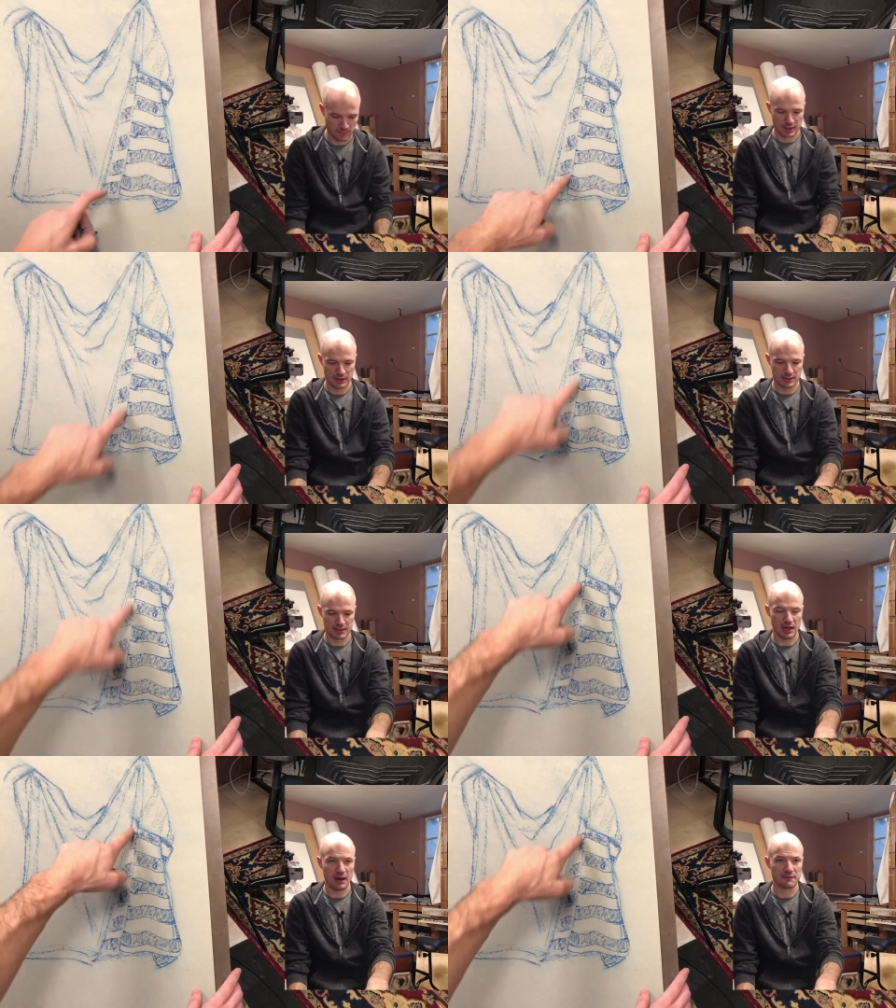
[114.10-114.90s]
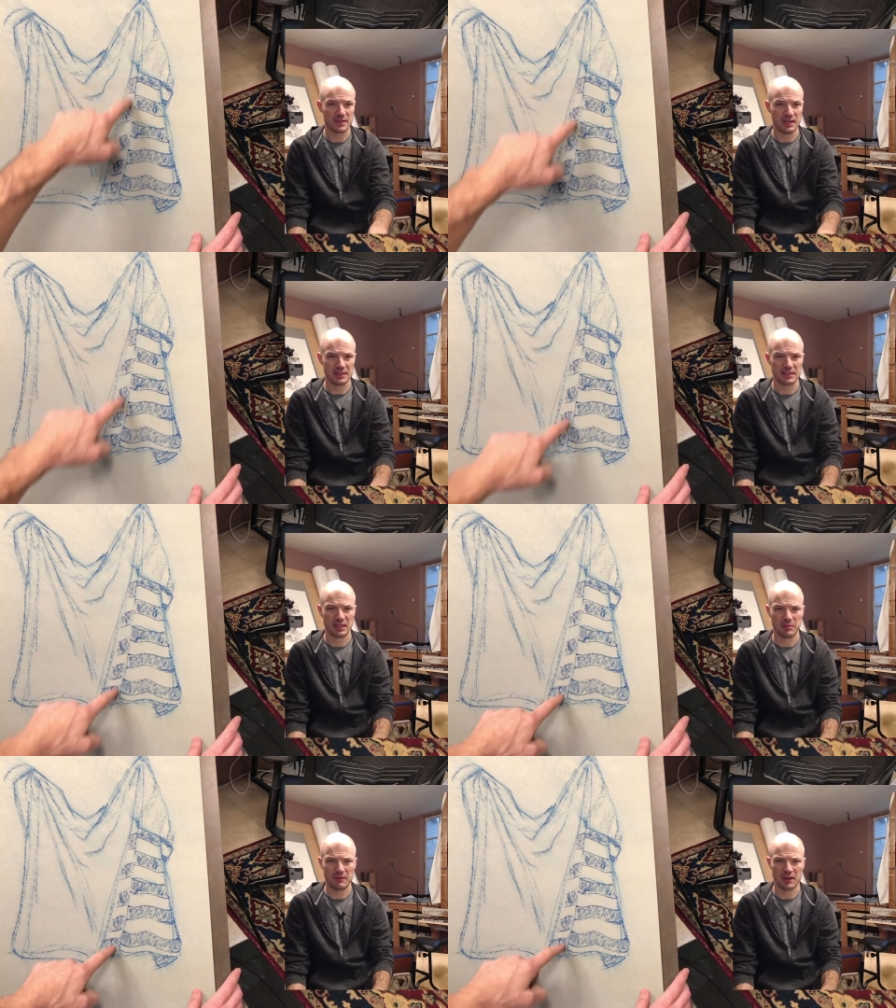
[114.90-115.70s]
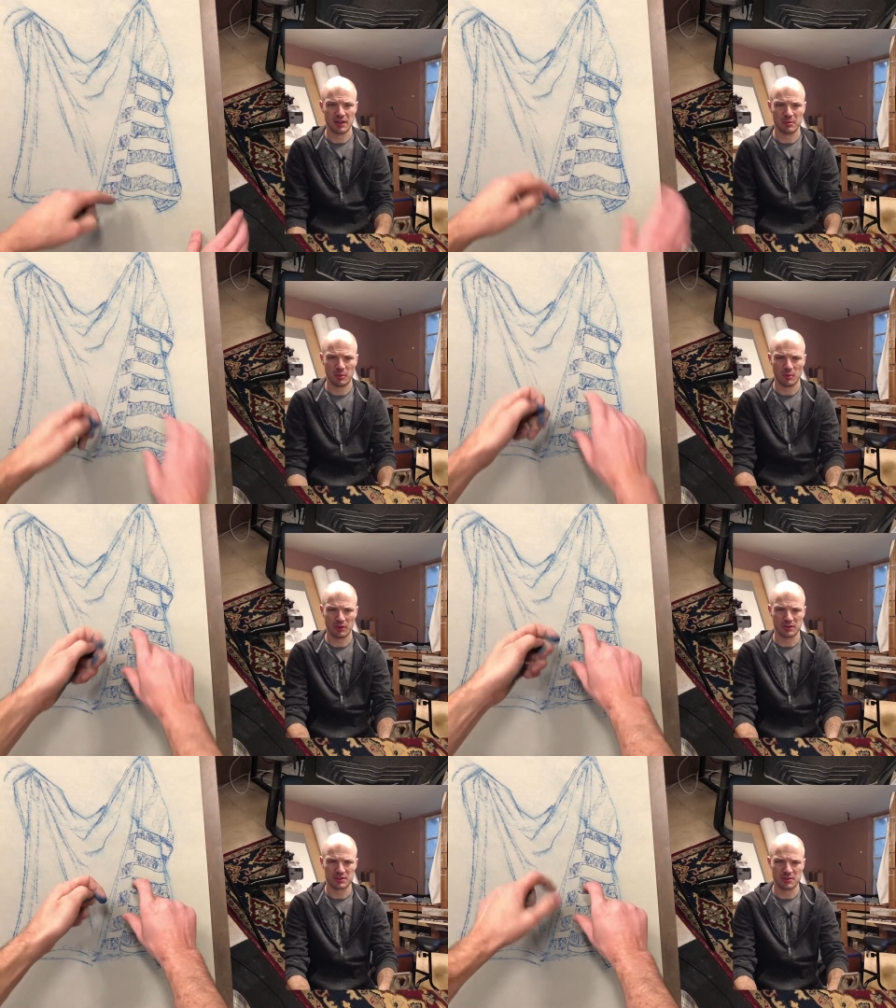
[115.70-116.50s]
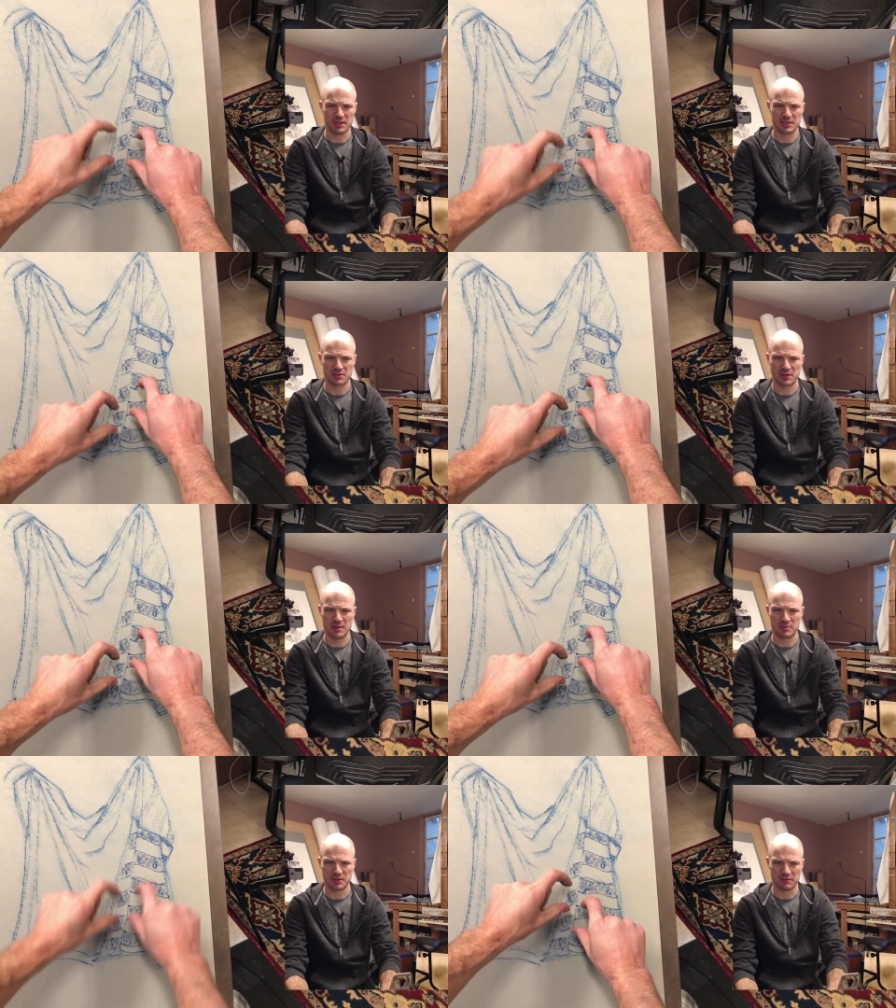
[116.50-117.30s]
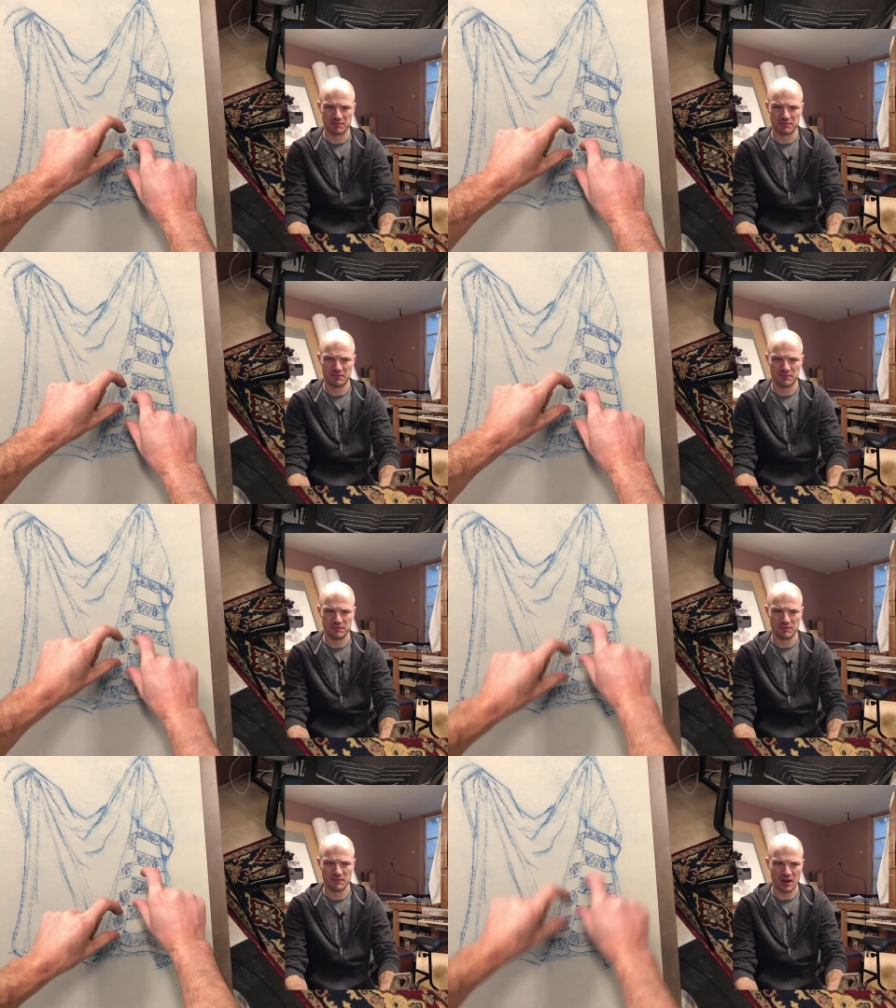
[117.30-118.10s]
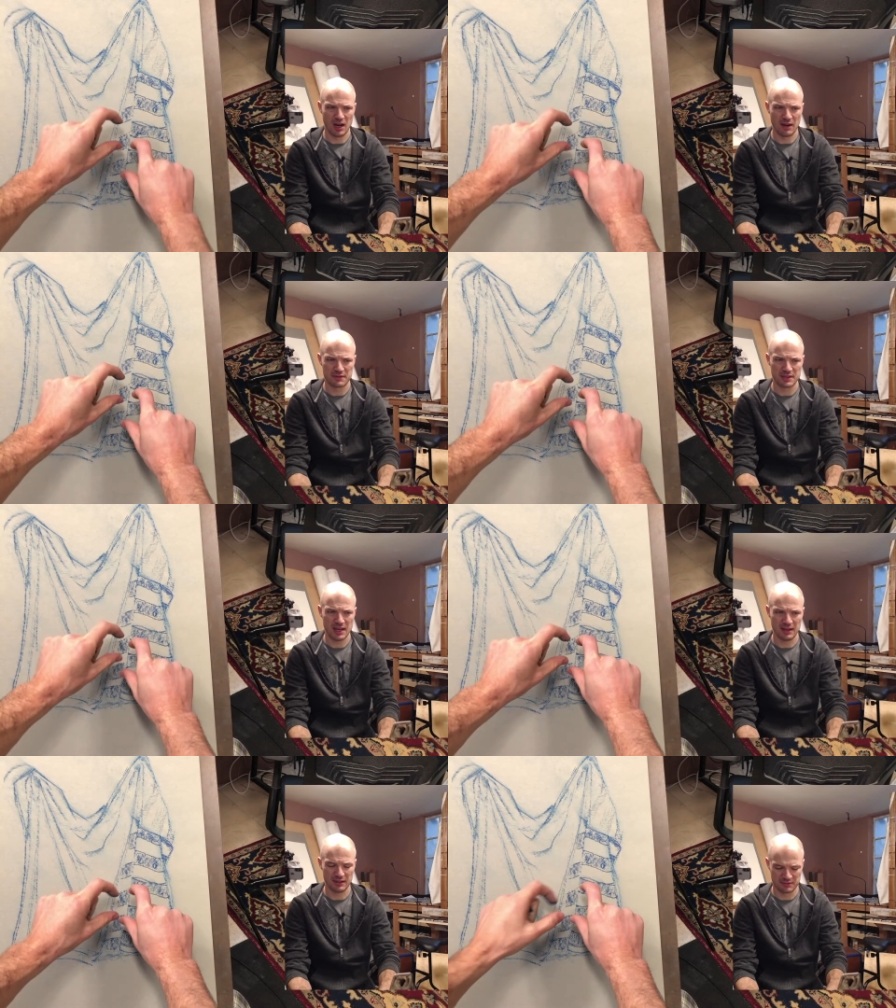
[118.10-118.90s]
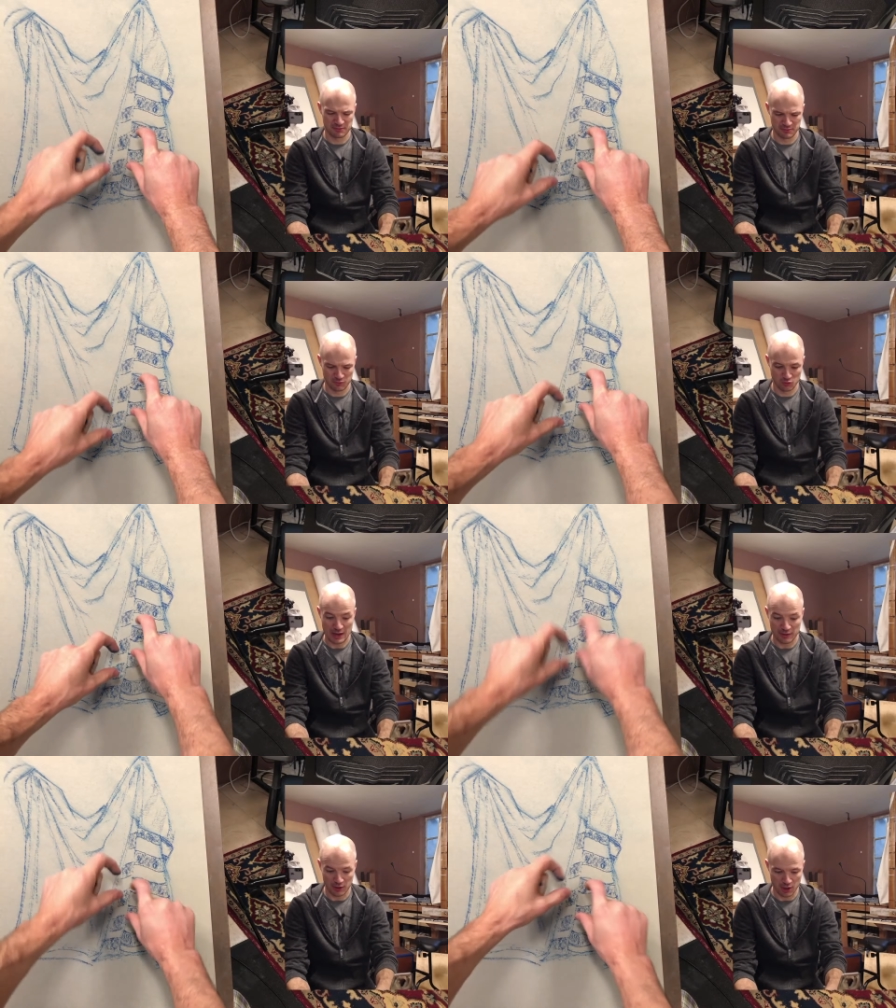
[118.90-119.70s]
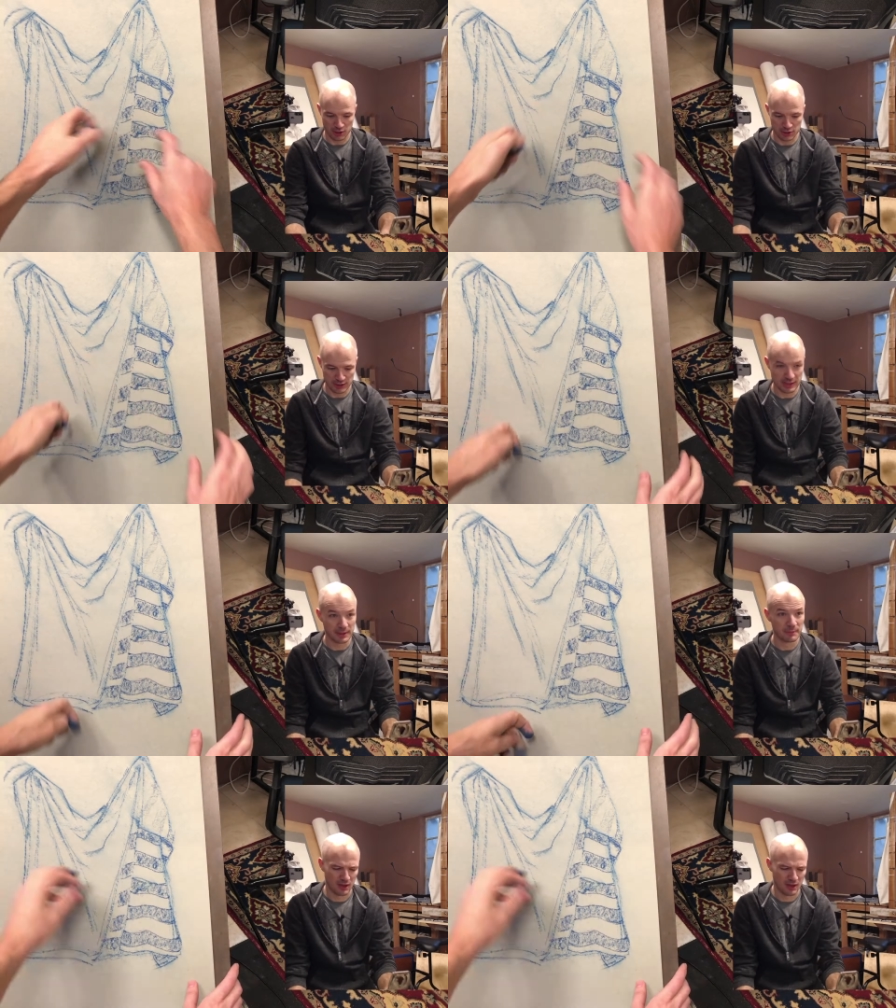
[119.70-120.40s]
This offset is going to be very important, so these stripes are offset rather harshly.